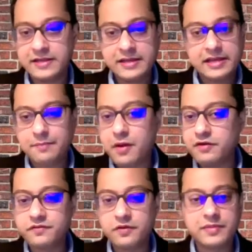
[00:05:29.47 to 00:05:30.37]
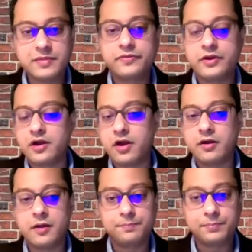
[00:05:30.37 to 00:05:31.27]
And apart from that, there are
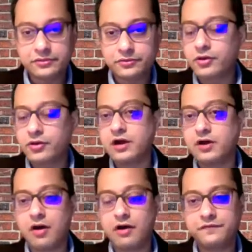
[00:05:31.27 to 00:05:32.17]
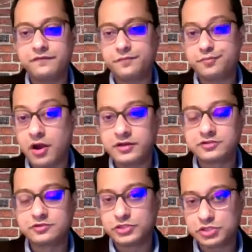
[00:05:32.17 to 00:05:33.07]
a plethora of products
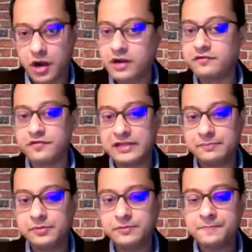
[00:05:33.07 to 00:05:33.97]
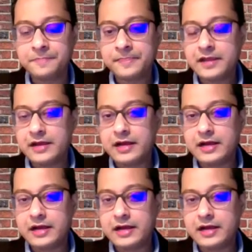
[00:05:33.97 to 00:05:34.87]
which are available
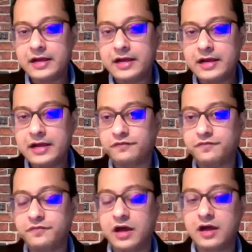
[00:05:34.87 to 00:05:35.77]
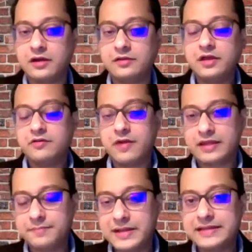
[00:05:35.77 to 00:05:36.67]
in terms of
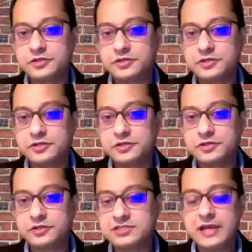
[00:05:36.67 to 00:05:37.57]
recommending to the patients.